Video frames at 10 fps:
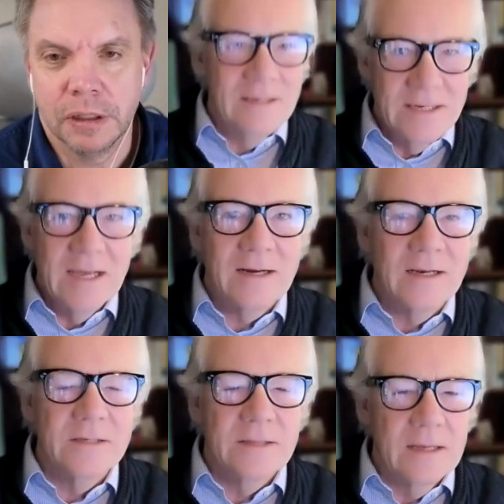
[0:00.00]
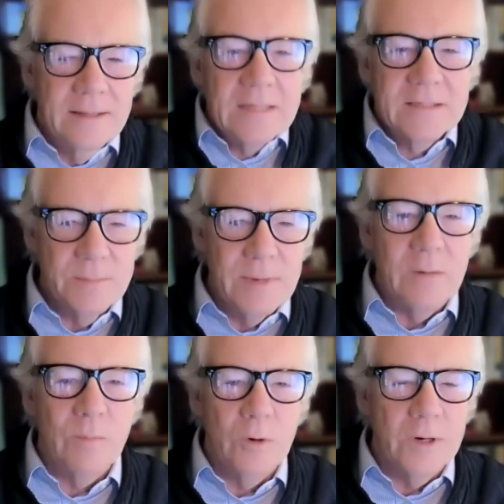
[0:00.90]
Exactly, and that's the
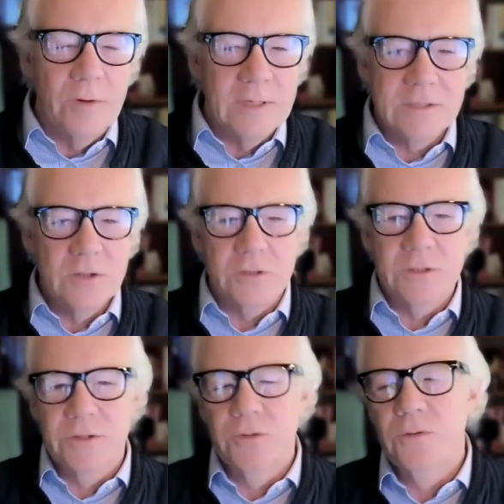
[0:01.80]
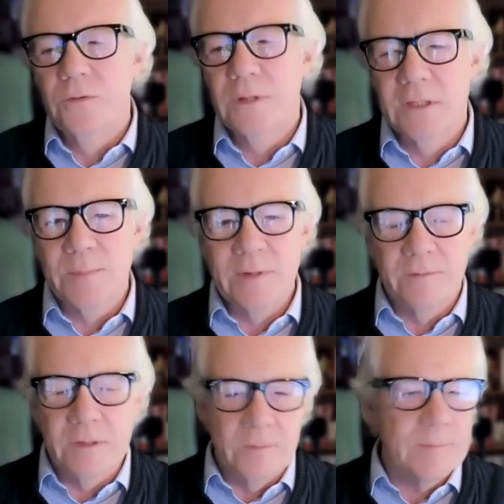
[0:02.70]
main point, right? It's not to be
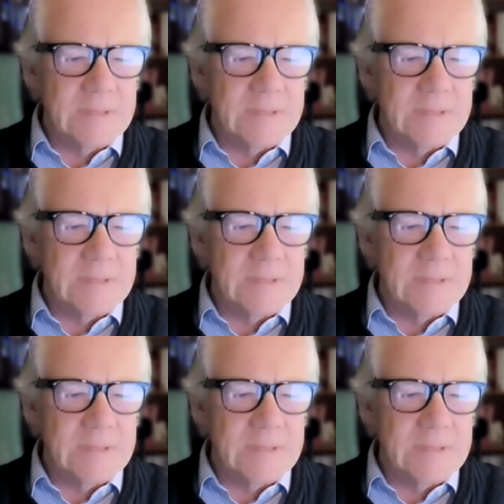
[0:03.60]
definitive.